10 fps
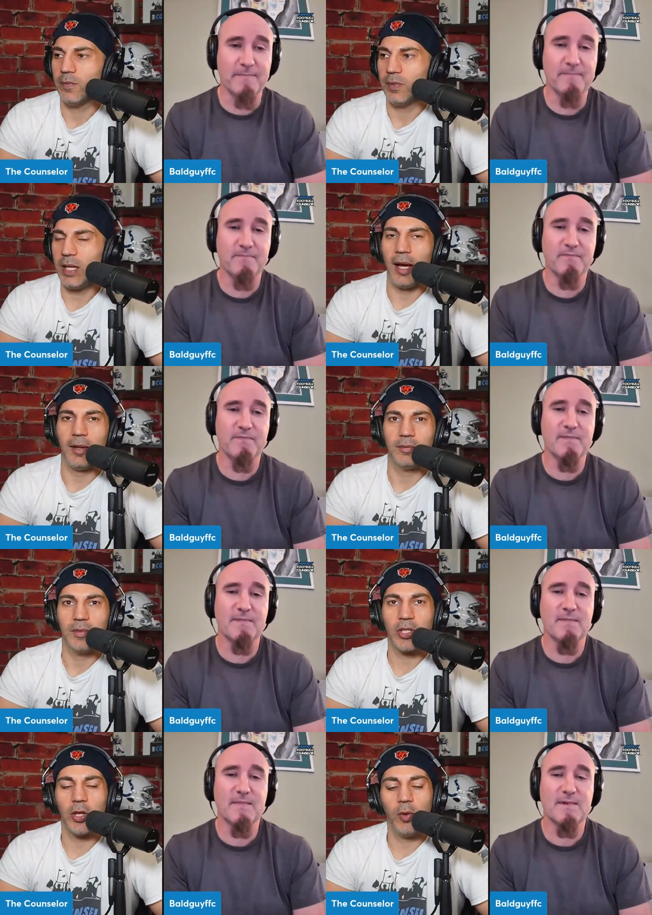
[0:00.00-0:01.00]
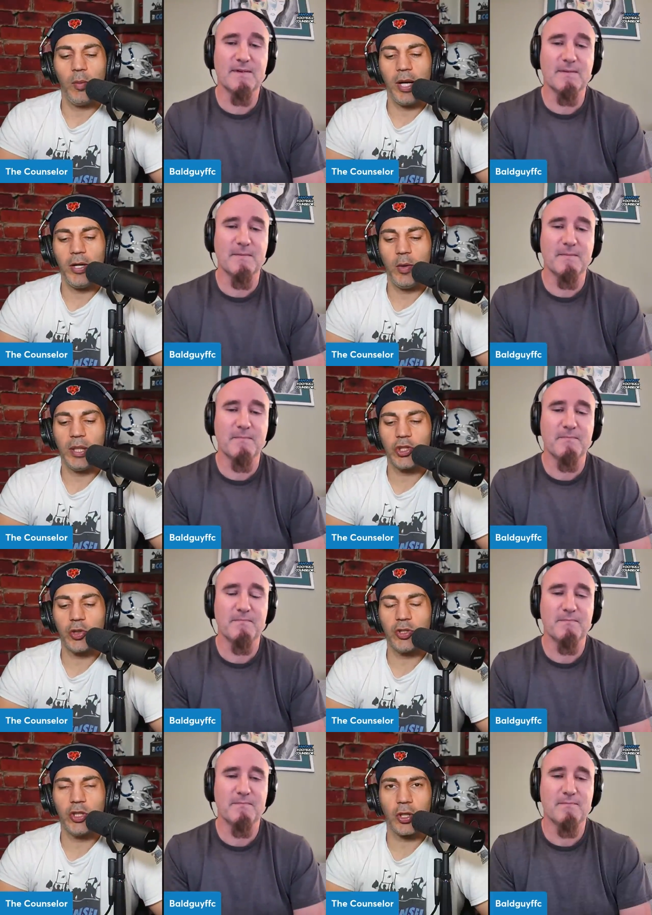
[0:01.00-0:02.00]
Speaker 1: Yeah. So we want to know what
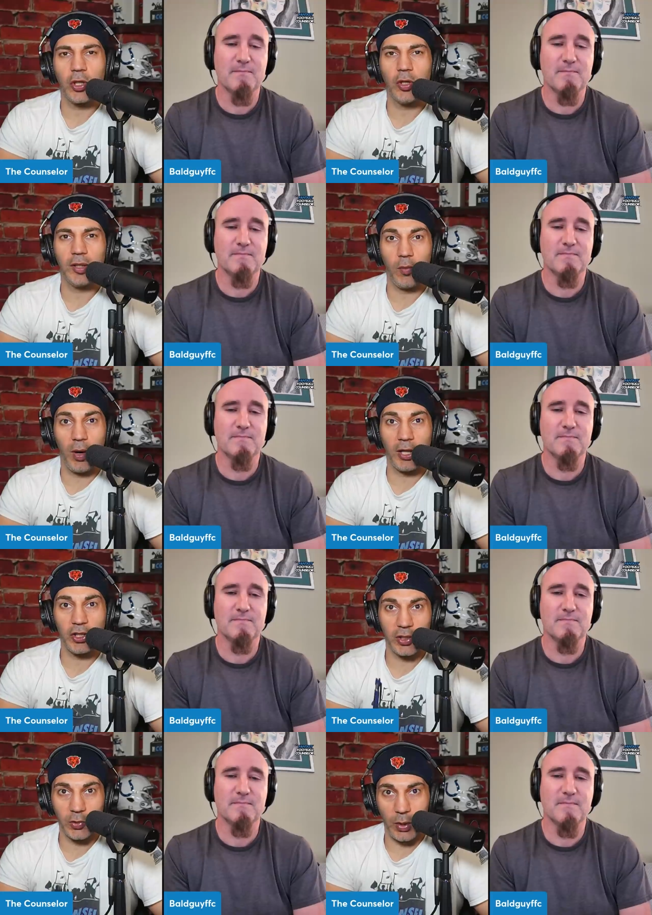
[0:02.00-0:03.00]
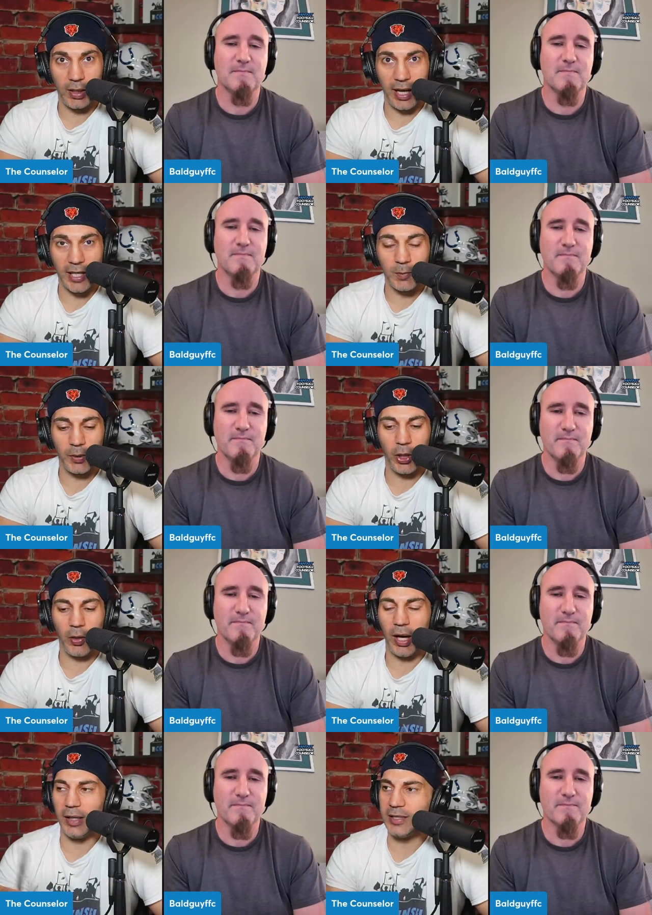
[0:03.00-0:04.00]
shows you're currently watching as well, guys, below.
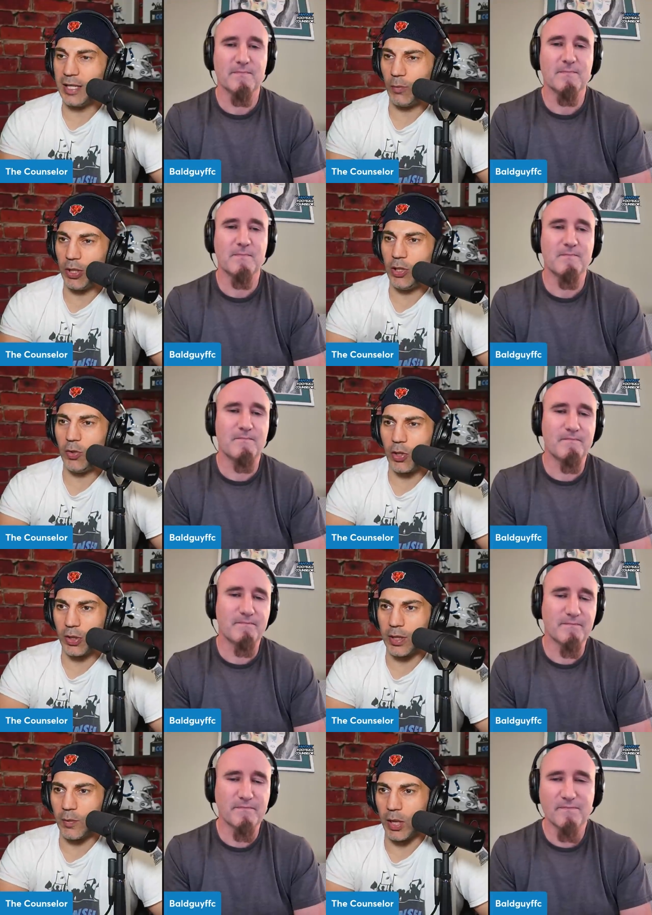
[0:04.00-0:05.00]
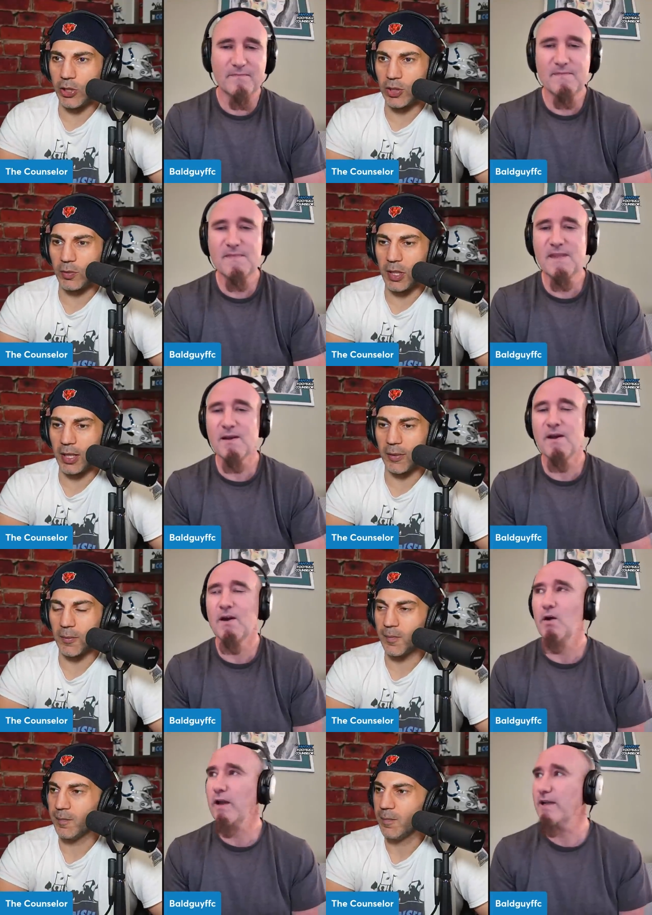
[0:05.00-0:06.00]
Tim, what are you currently watching right now?
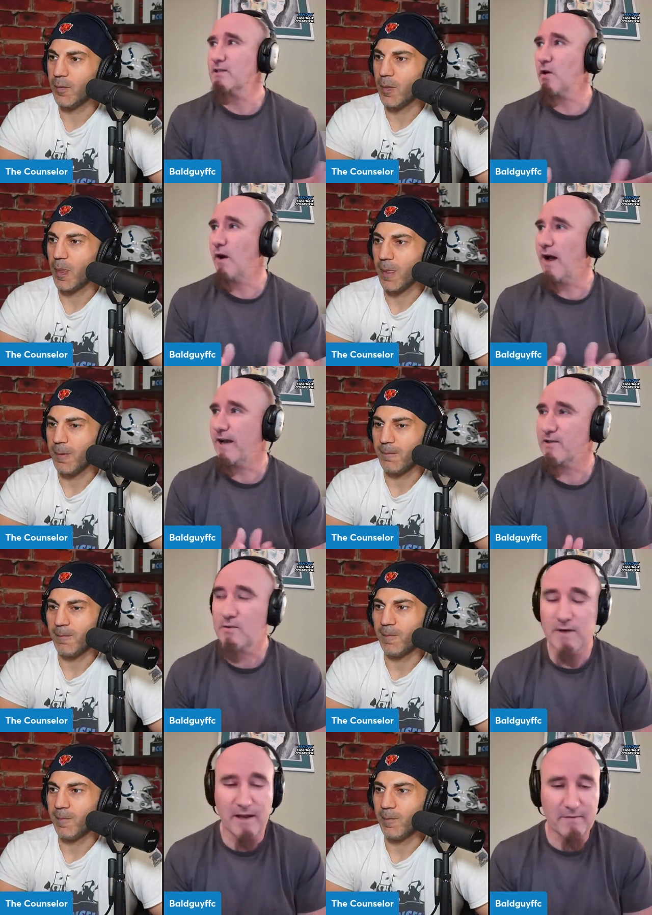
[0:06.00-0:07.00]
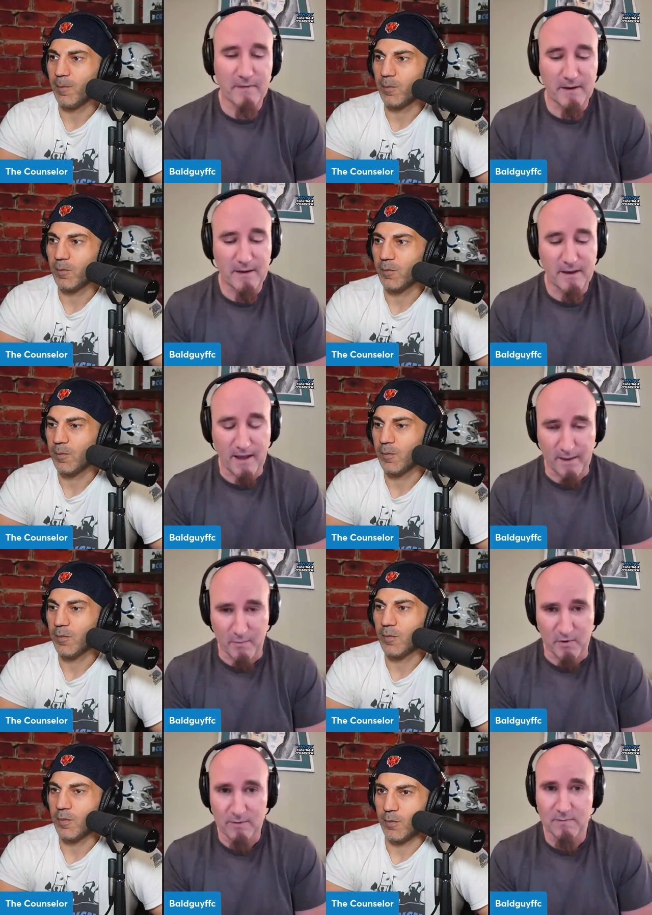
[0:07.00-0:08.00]
Speaker 2: Okay. So I don't have
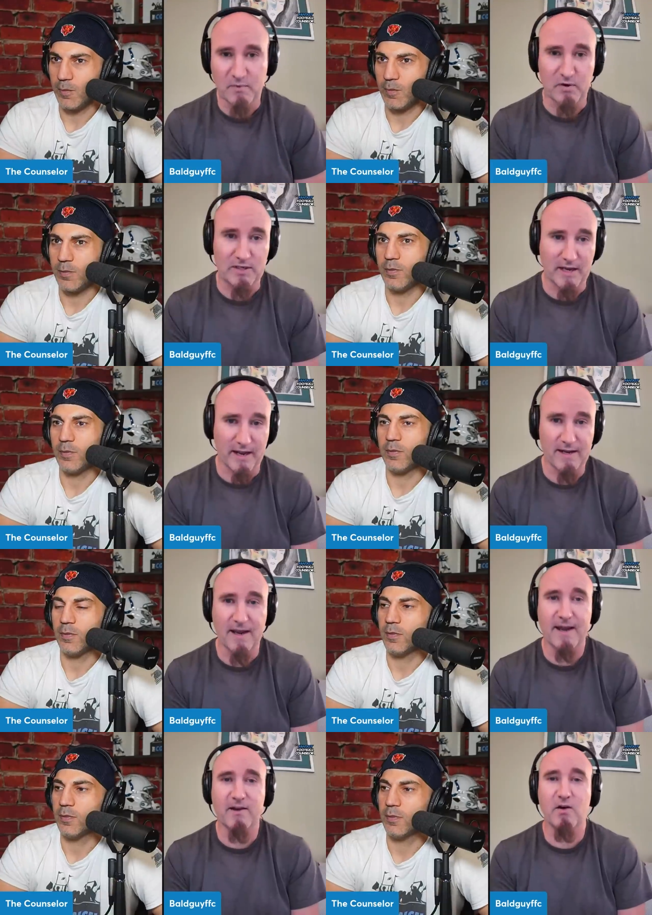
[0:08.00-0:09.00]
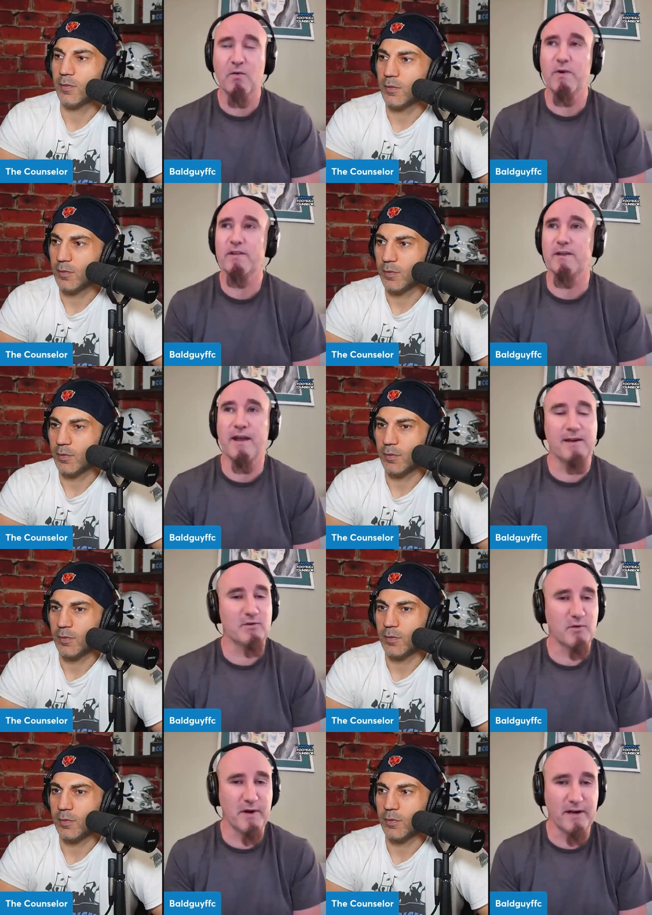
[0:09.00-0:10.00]
cable per se. I go with
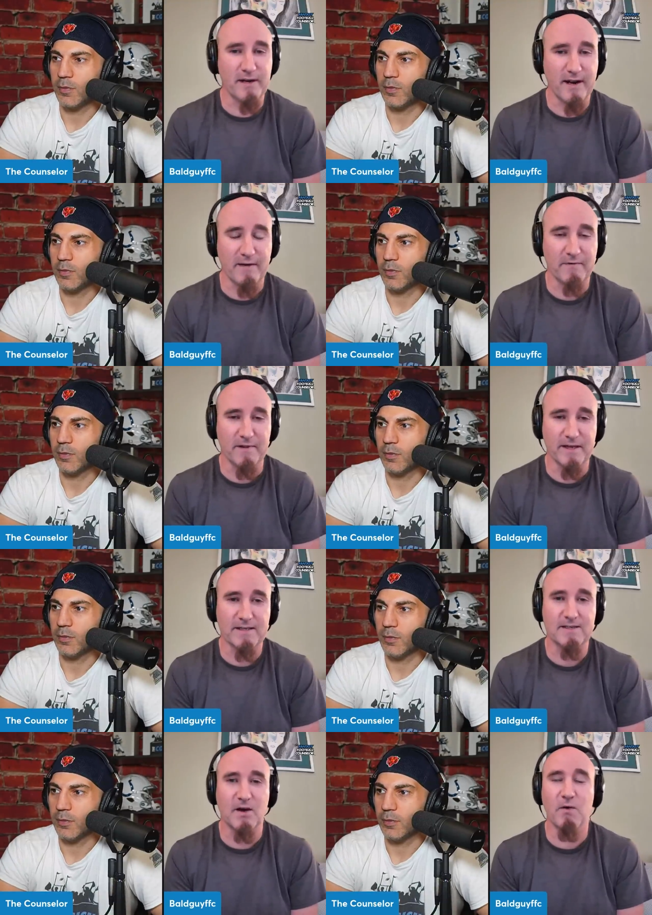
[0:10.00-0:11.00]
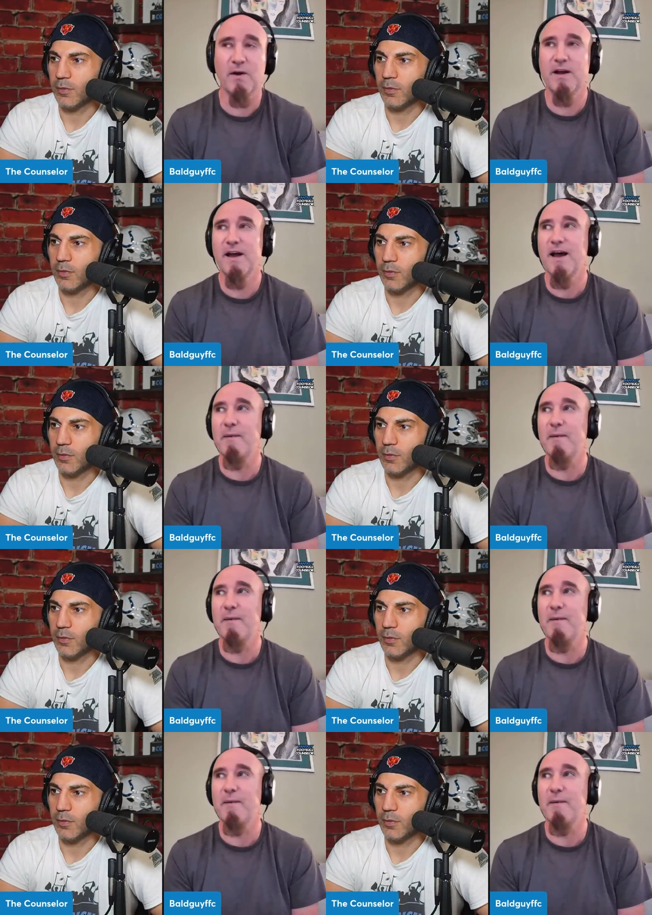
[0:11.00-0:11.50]
Android and Netflix. So I'm